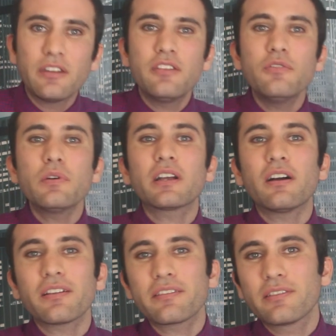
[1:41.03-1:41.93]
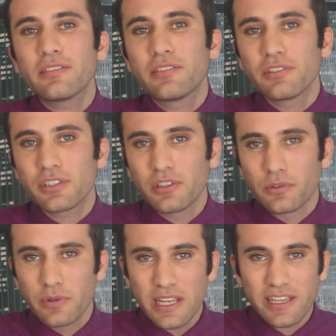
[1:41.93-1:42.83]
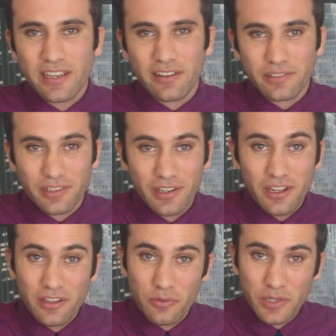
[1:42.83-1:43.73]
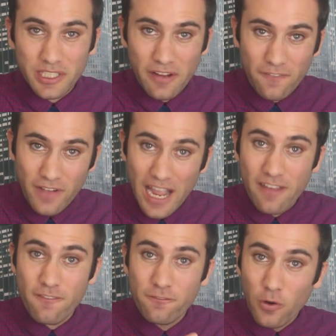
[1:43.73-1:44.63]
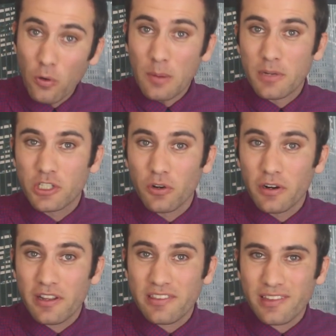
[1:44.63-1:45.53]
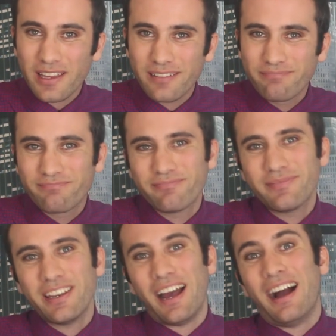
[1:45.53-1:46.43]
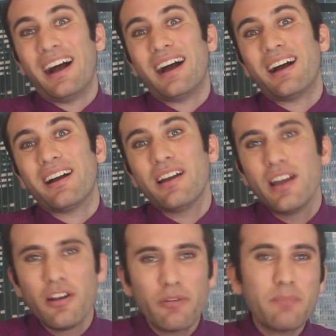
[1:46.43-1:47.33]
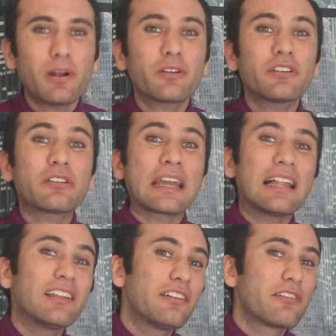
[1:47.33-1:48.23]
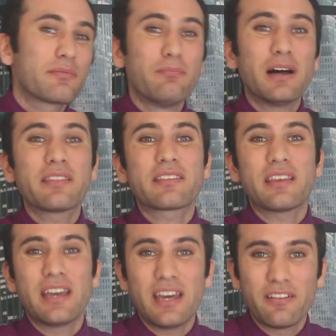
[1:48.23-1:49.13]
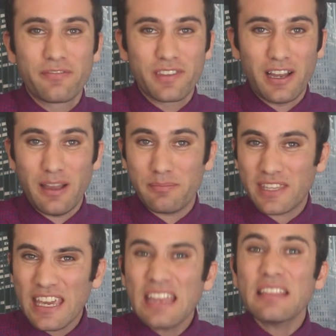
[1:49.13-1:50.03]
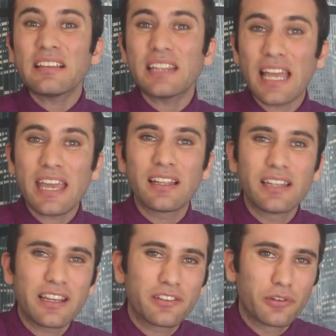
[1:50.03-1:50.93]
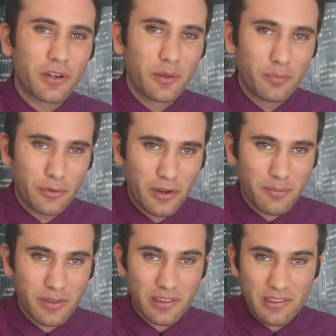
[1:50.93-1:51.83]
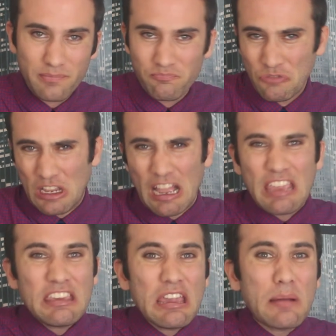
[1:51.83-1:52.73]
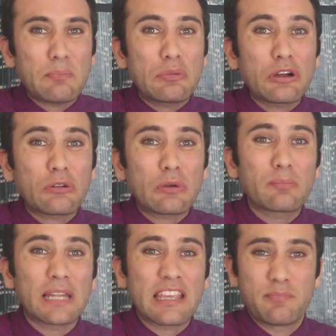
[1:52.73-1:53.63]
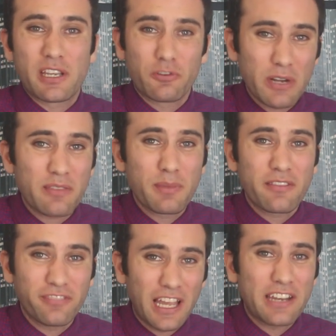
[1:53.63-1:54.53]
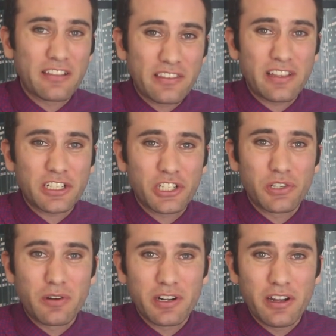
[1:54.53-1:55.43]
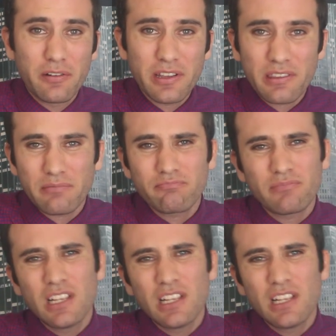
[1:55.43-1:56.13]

to do a constitutional recount? To which a 5-4 majority said, Nah, we marked our calendars months ahead of time. Can't delay electoral appointments. I can't book a replacement Christmas flight on such short notice.